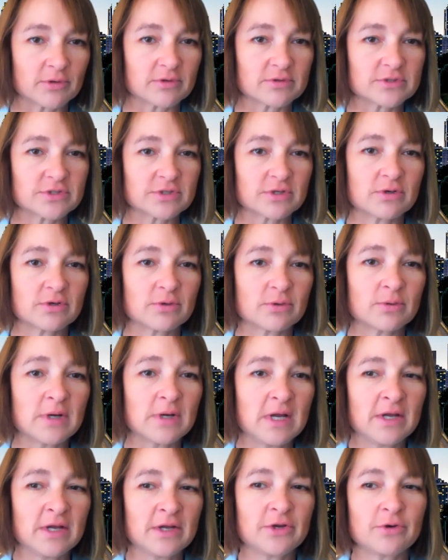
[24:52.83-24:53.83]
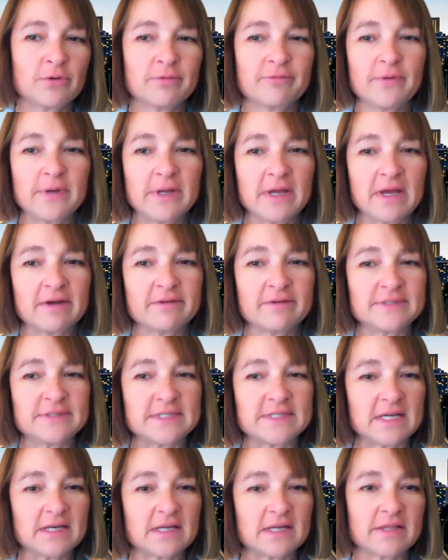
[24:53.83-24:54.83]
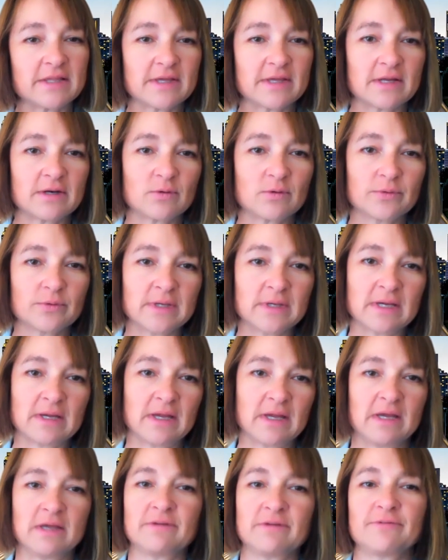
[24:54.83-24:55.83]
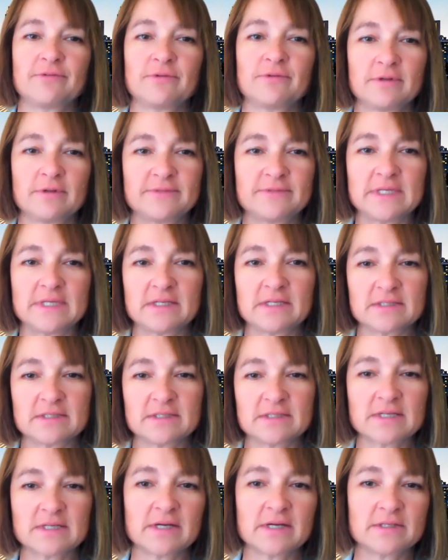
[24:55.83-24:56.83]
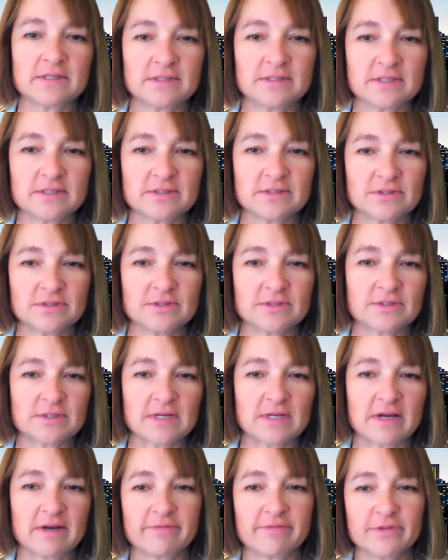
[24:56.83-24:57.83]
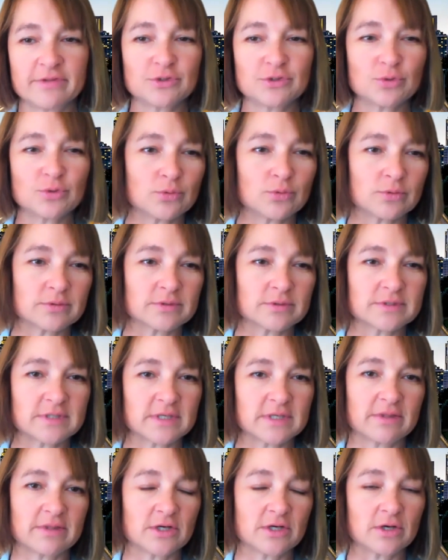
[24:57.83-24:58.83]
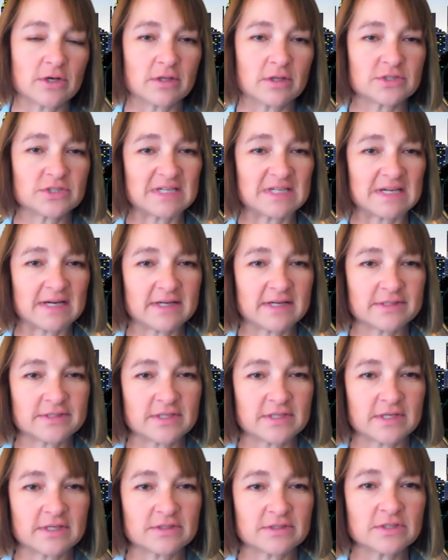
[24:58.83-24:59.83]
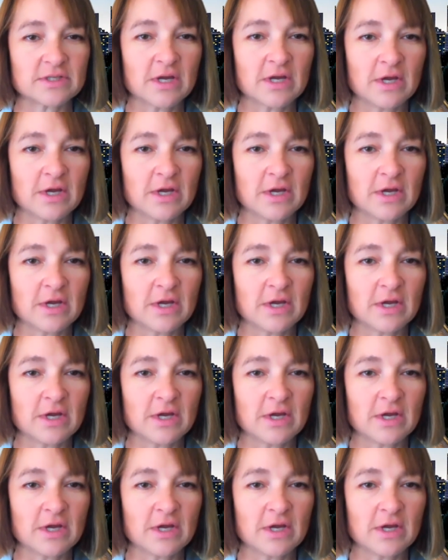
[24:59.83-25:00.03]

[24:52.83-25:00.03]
So, if we have data that only a handful of data scientists have the tools and the knowledge to access,